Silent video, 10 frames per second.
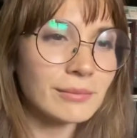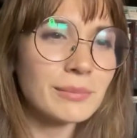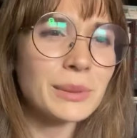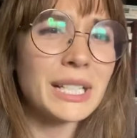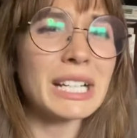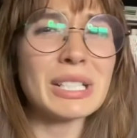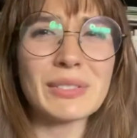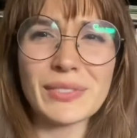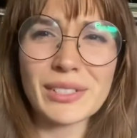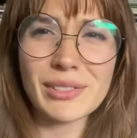But I just
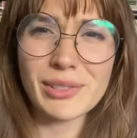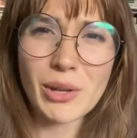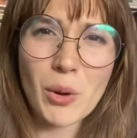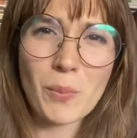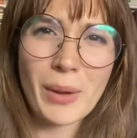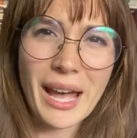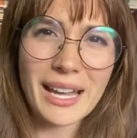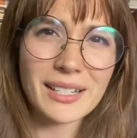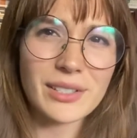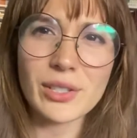feel so
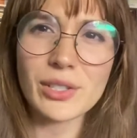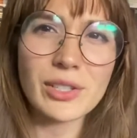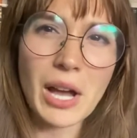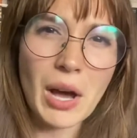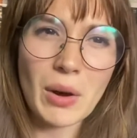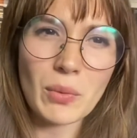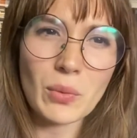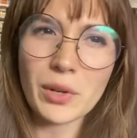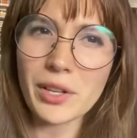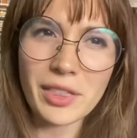bad. It's just not
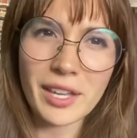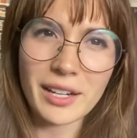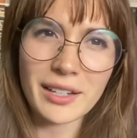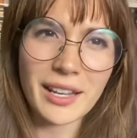worth it.